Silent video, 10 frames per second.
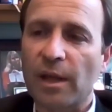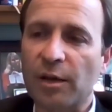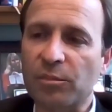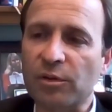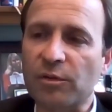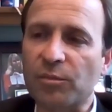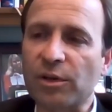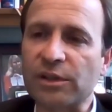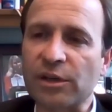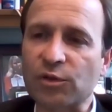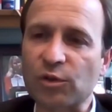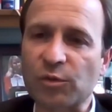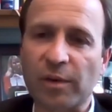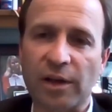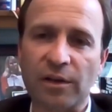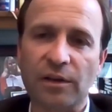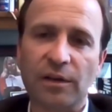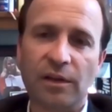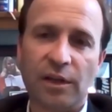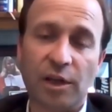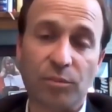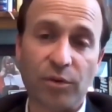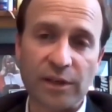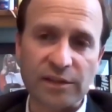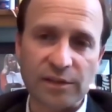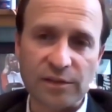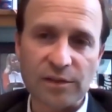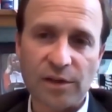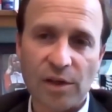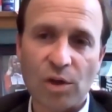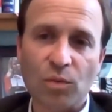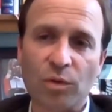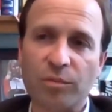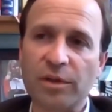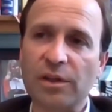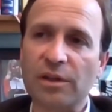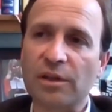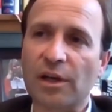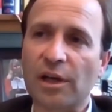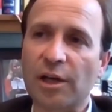I believe the presidential spend and presence will be